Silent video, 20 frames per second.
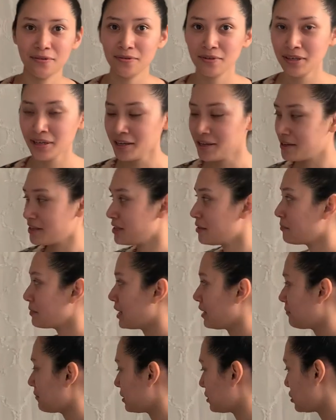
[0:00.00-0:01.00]
yeah, and then we
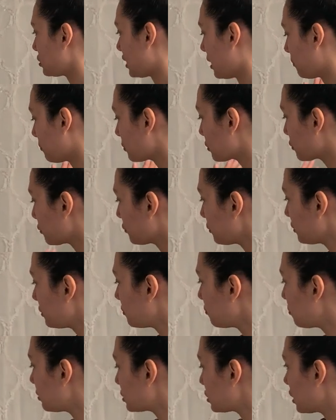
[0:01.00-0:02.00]
have the shower
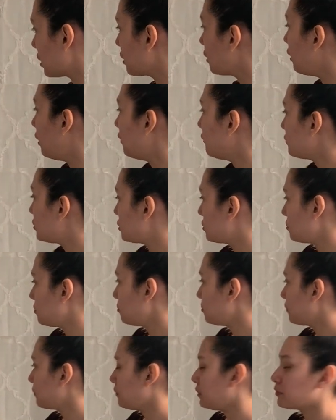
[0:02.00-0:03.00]
curtain, which I love too,
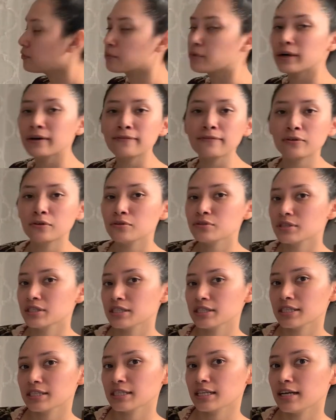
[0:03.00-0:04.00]
with little ruffles
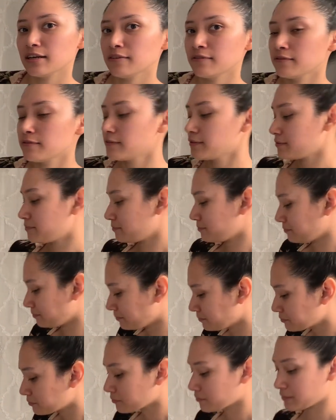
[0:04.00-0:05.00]
and stuff.
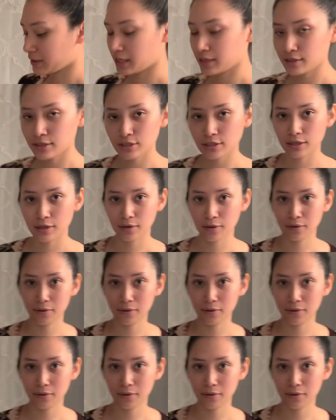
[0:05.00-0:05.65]
So